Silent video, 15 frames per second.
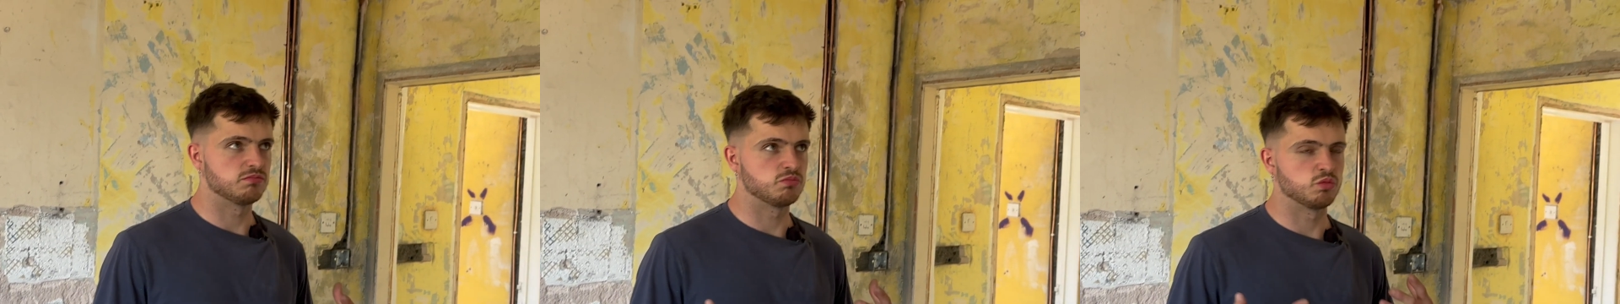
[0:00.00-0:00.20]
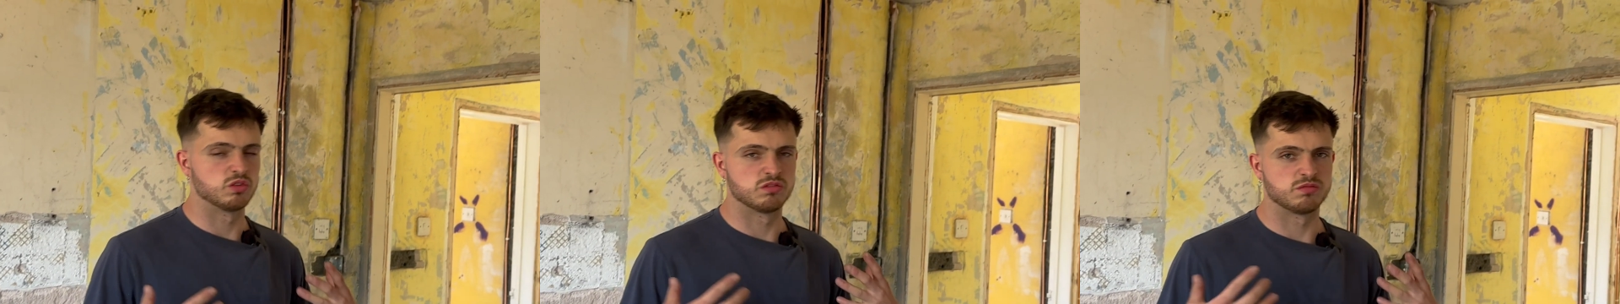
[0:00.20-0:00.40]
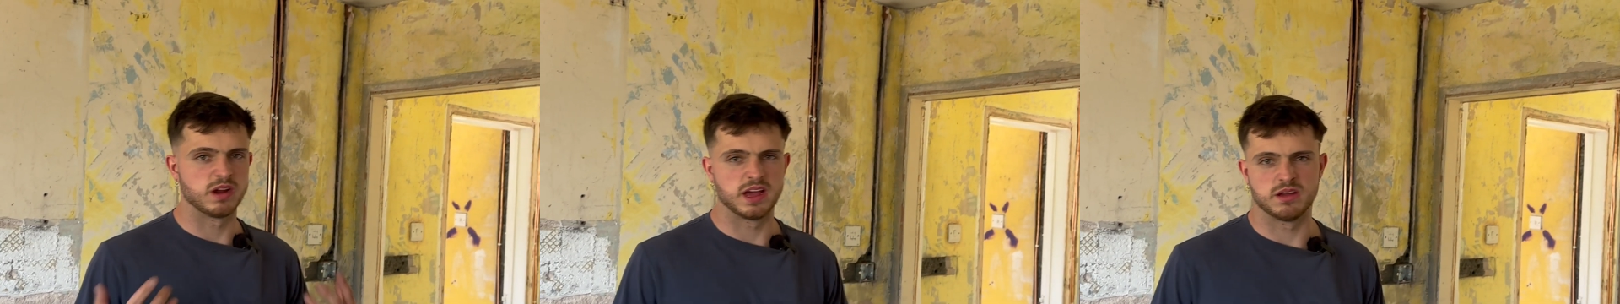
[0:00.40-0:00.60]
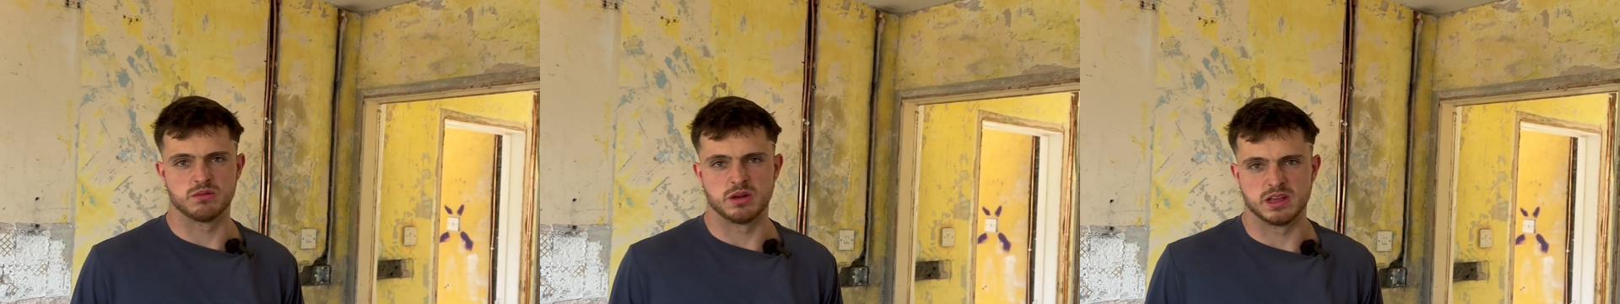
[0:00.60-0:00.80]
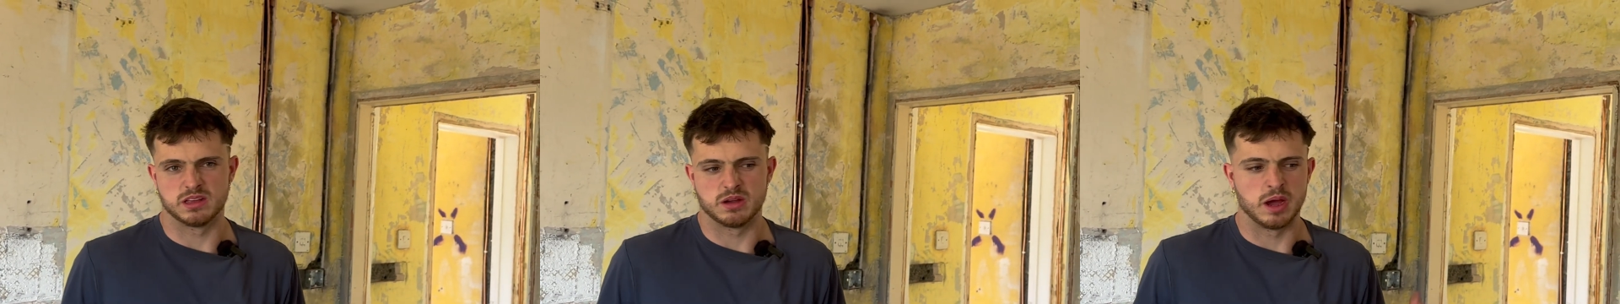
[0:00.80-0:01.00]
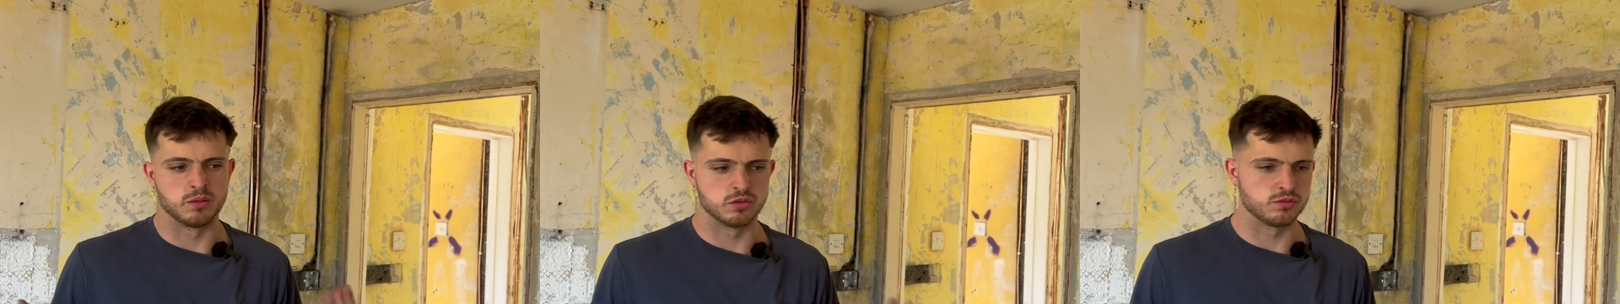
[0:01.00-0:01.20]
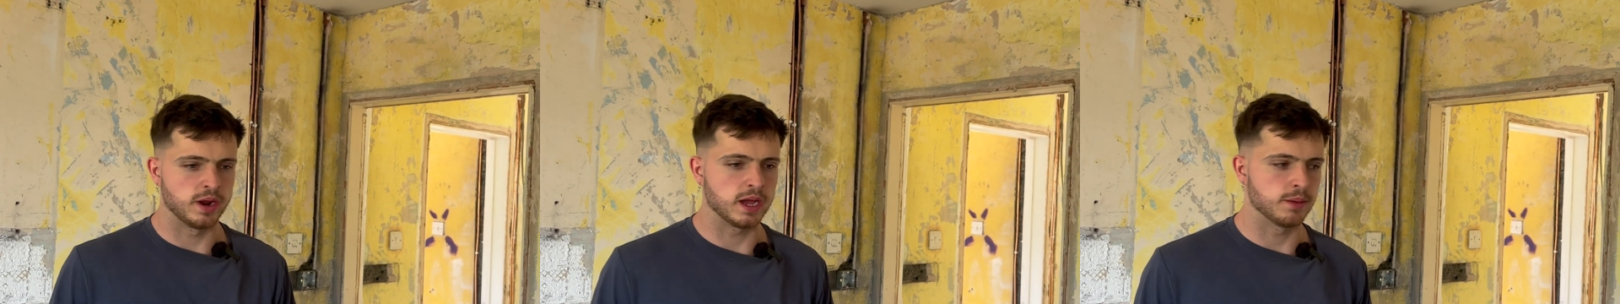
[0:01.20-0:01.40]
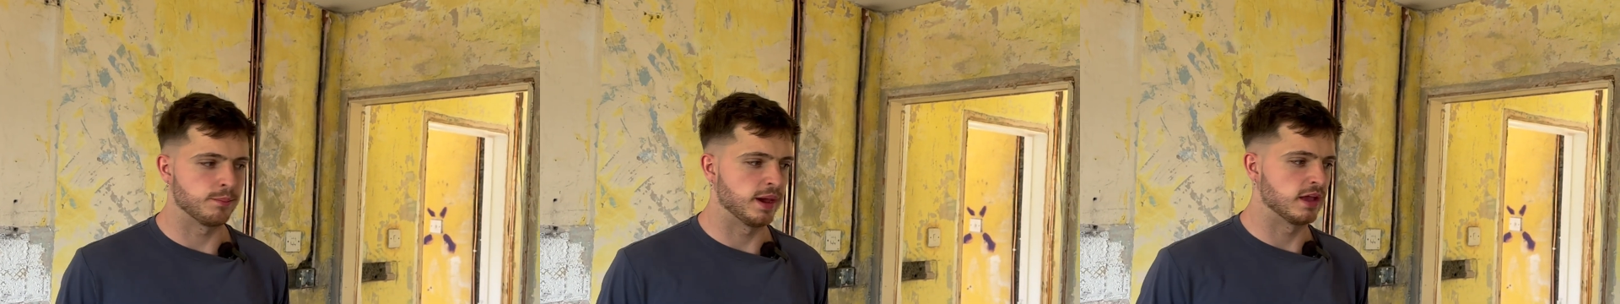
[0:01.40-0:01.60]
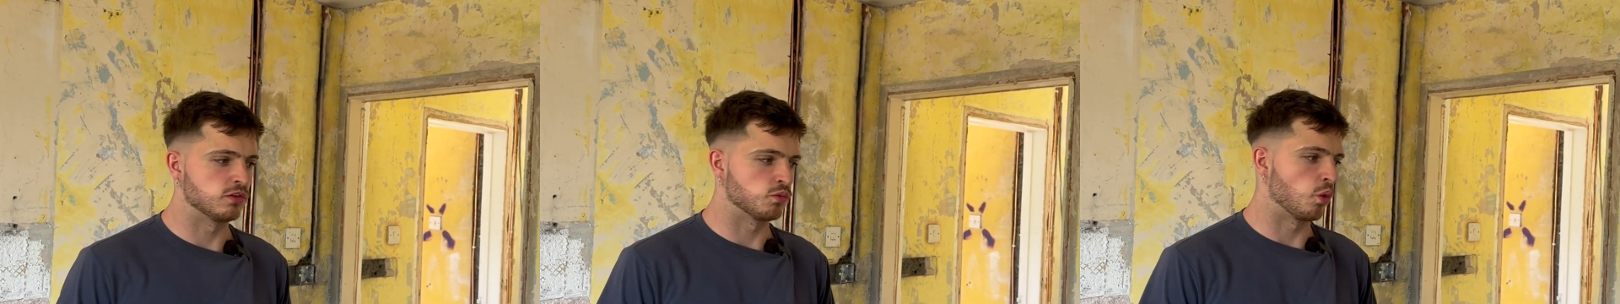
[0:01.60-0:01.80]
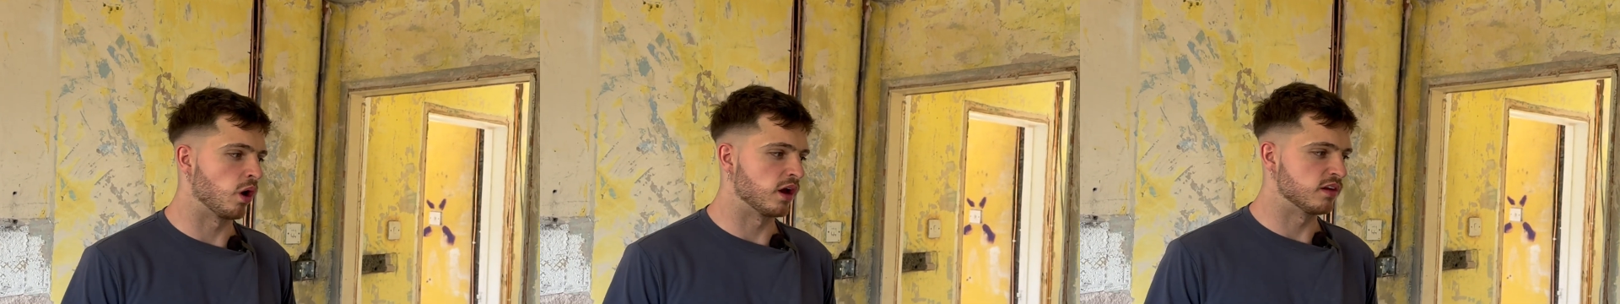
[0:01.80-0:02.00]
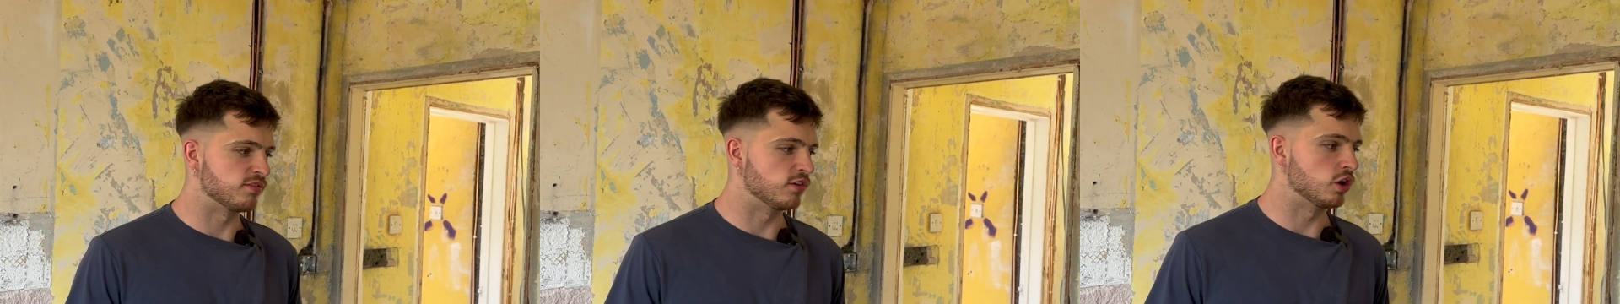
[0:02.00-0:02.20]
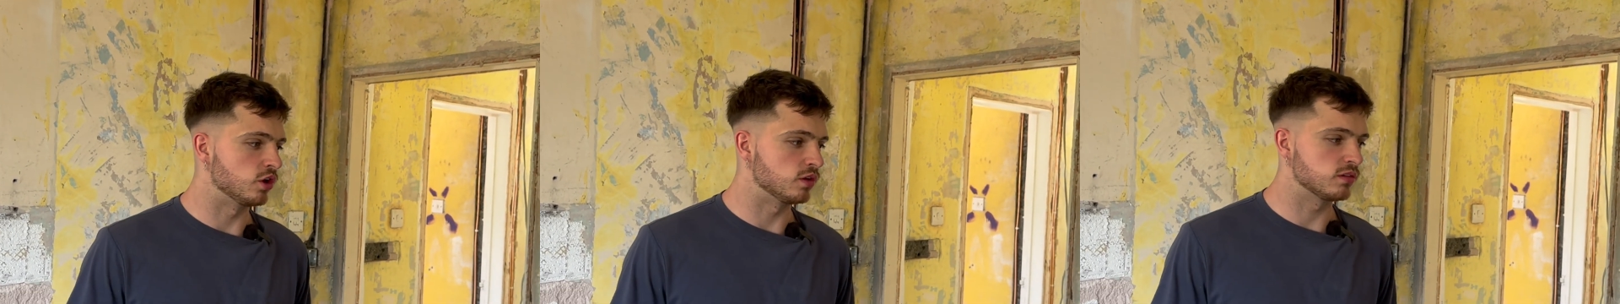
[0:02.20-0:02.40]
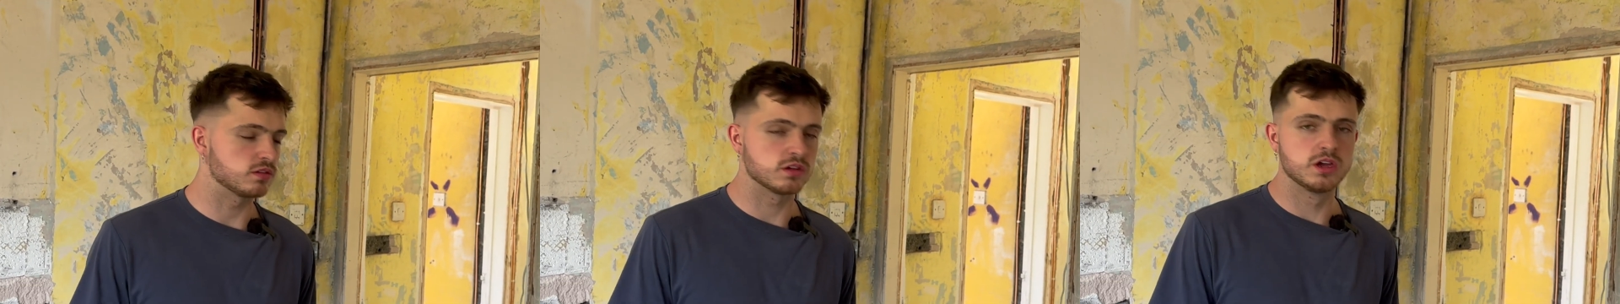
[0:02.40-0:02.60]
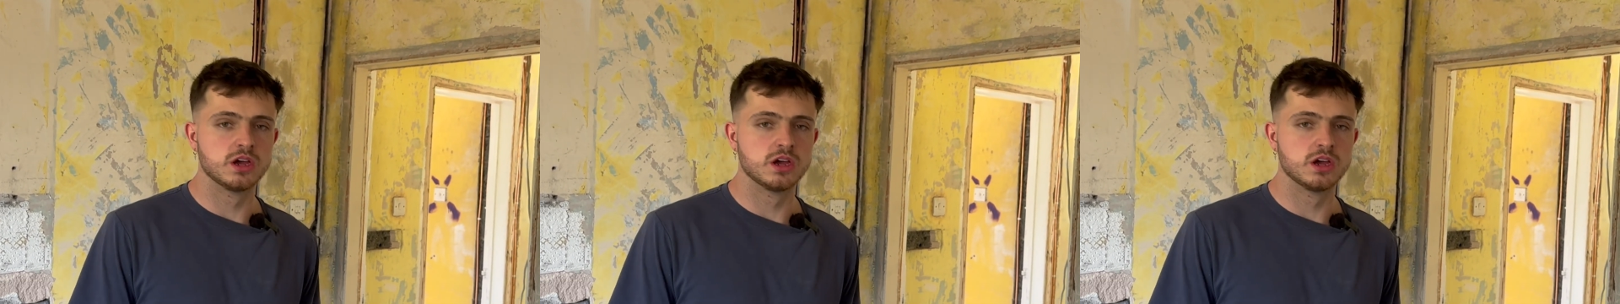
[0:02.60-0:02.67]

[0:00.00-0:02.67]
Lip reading: would recommend, what I've learned